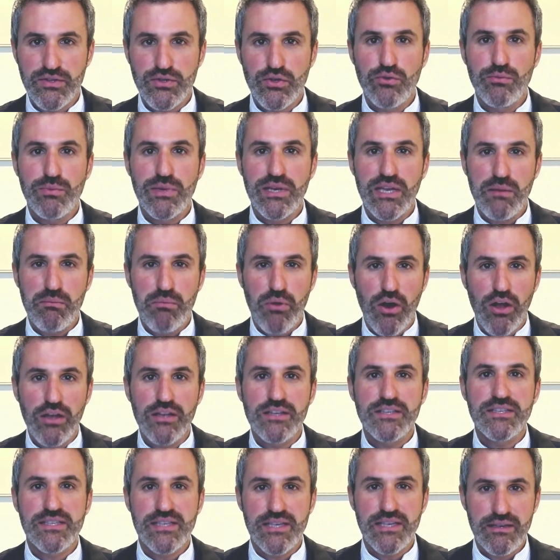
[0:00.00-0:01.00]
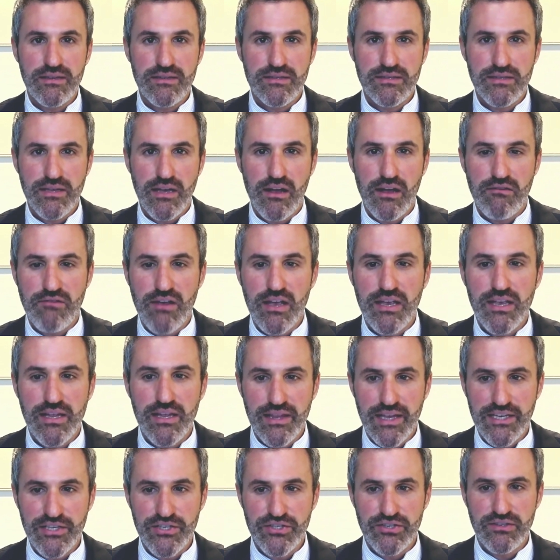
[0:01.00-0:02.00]
of so many policies and
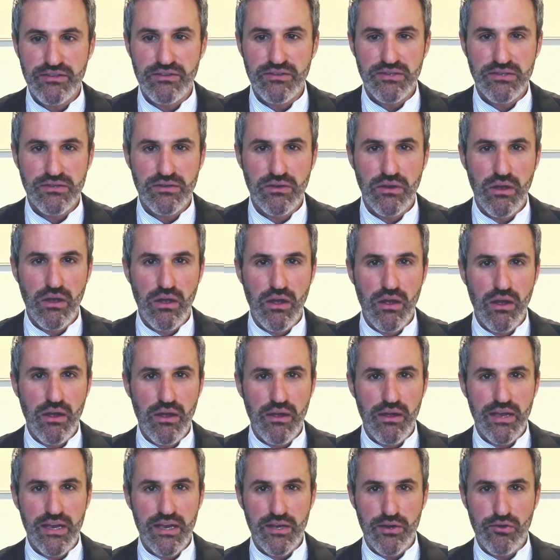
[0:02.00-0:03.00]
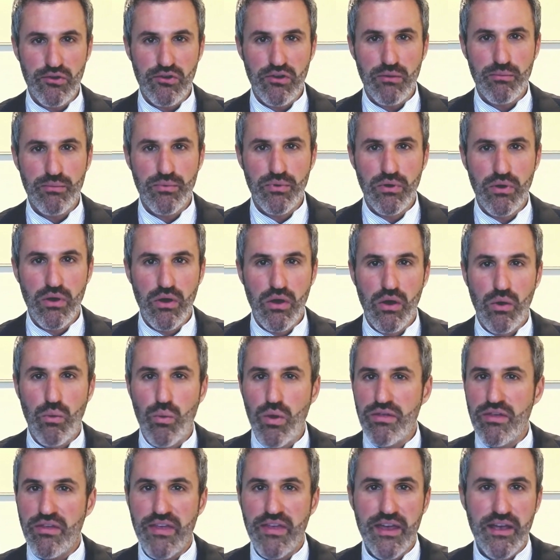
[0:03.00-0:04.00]
regulations in Europe,
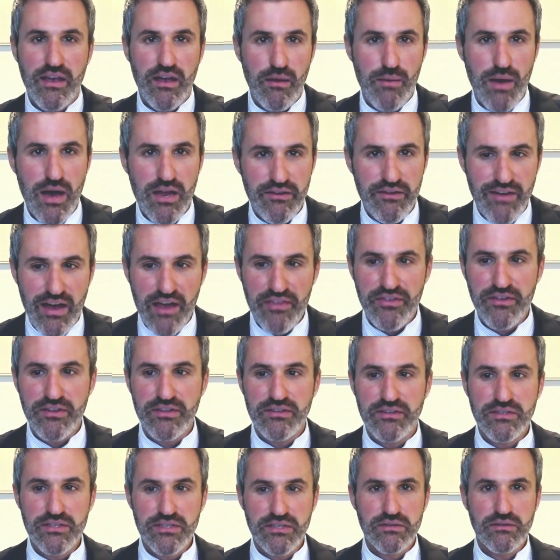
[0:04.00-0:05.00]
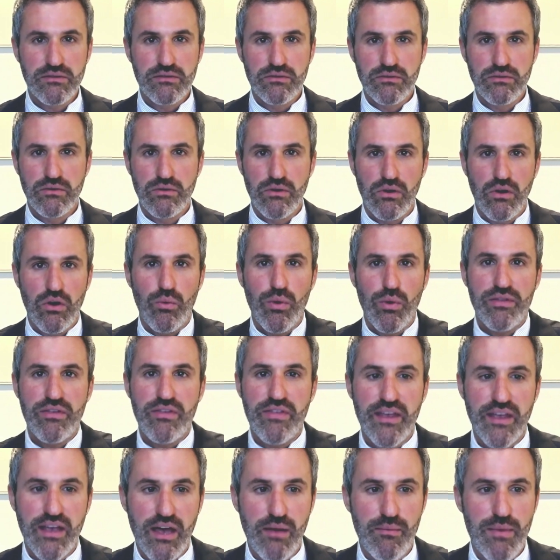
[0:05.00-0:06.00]
whether they come out of Athens or
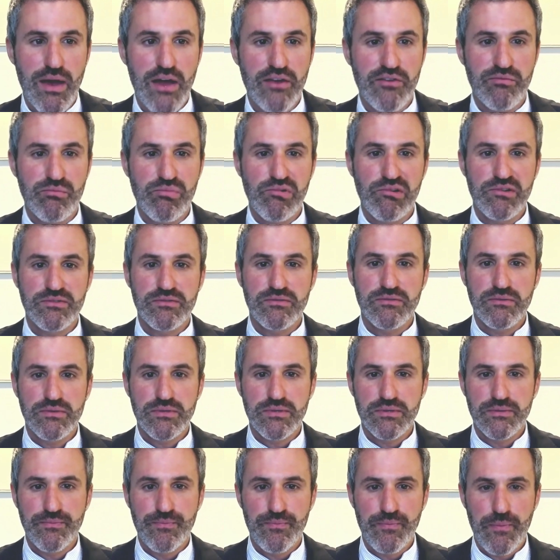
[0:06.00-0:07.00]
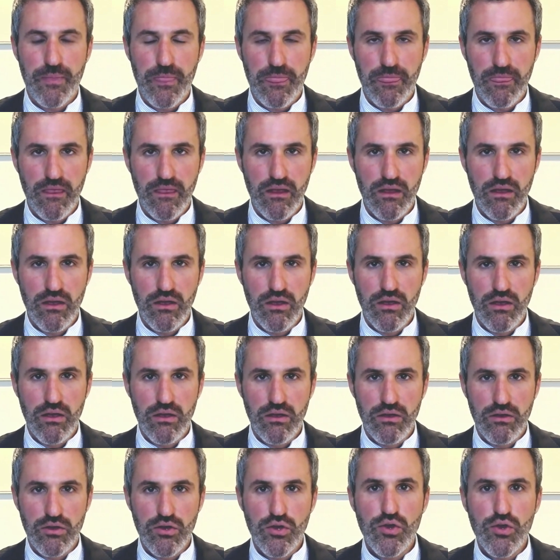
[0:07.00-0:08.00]
whether they come out of Brussels.
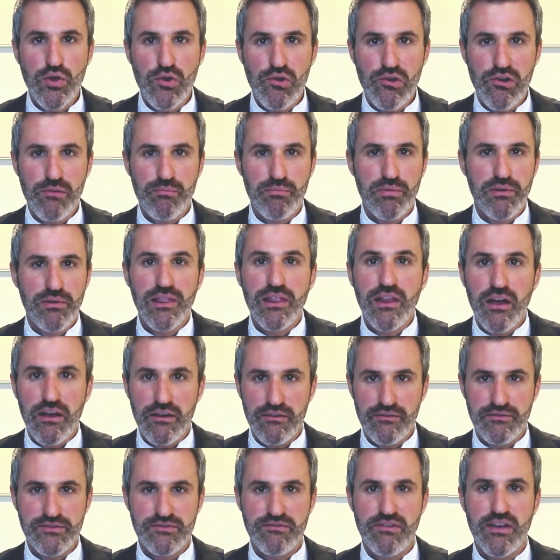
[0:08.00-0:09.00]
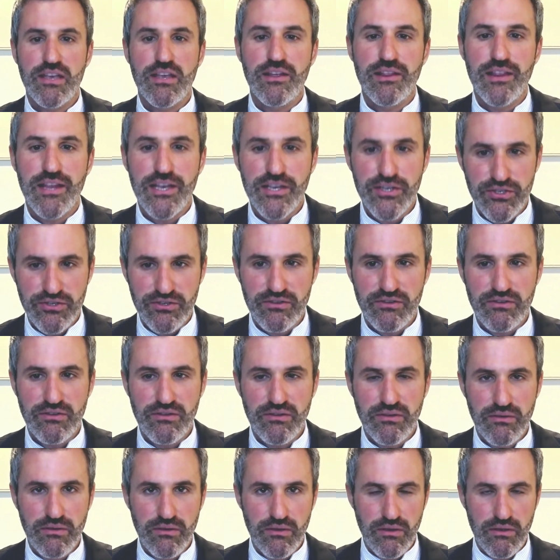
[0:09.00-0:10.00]
Europe loves
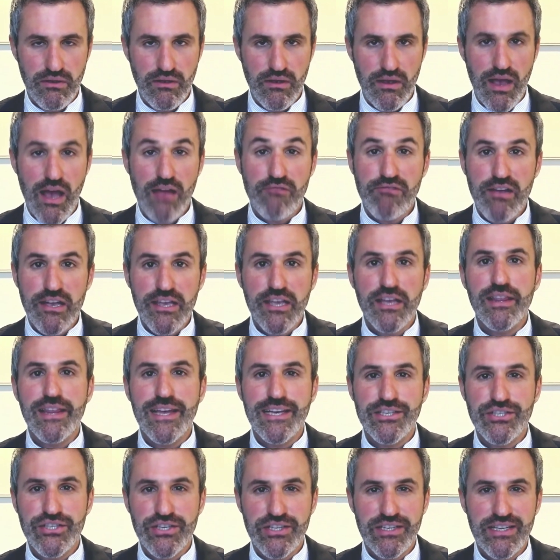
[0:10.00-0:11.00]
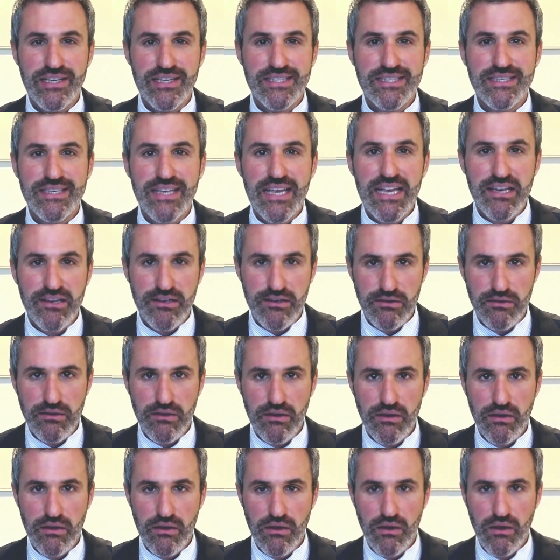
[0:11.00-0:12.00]
regulation, and regulation is
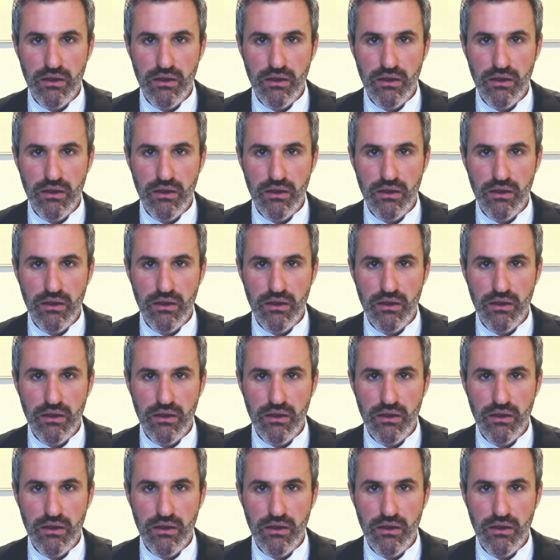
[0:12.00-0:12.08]
needed.